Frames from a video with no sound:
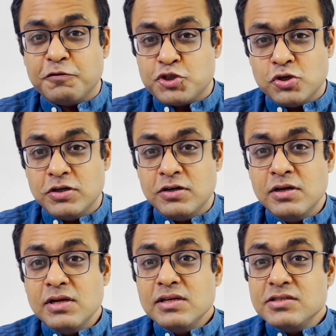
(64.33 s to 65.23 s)
of
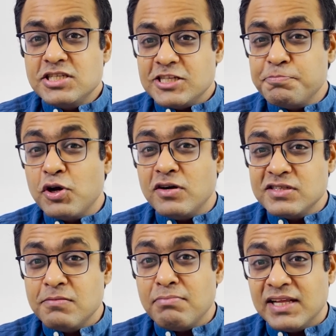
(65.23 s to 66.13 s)
sugar just
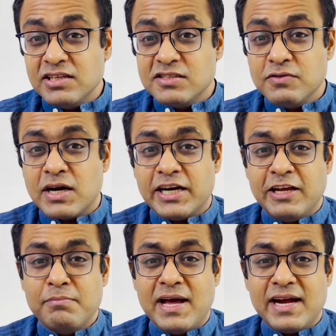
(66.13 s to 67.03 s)
because the mothers were
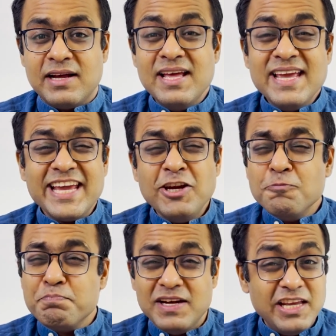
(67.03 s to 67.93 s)
cutting back. Can
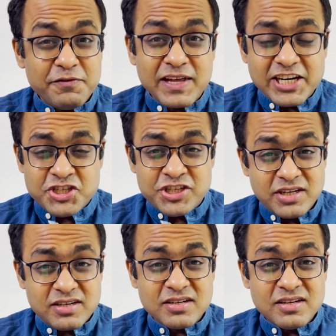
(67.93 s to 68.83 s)
you believe that
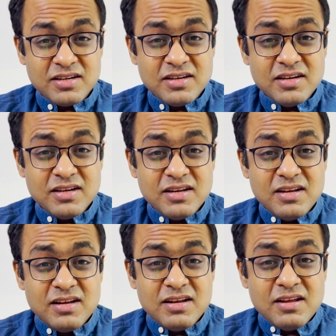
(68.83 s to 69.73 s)
shit?
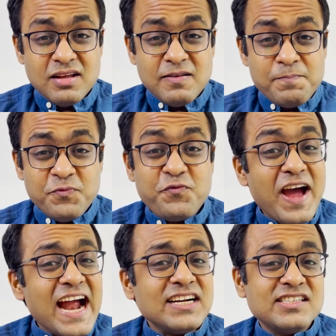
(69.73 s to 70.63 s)

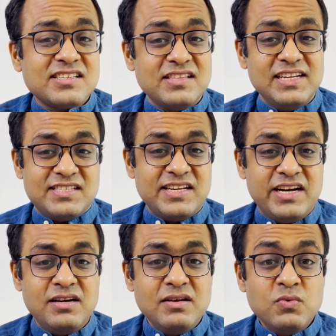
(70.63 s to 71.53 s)
Fats, they
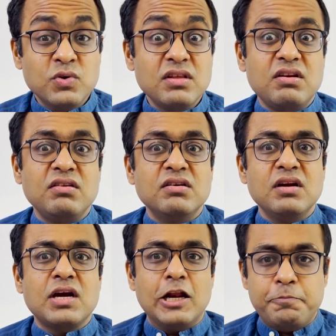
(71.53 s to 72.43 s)
said, were the
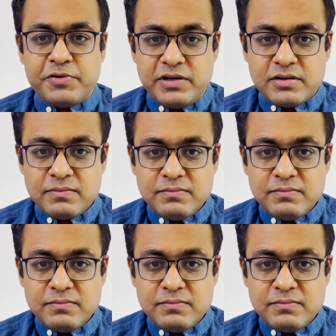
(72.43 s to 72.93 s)
real culprit.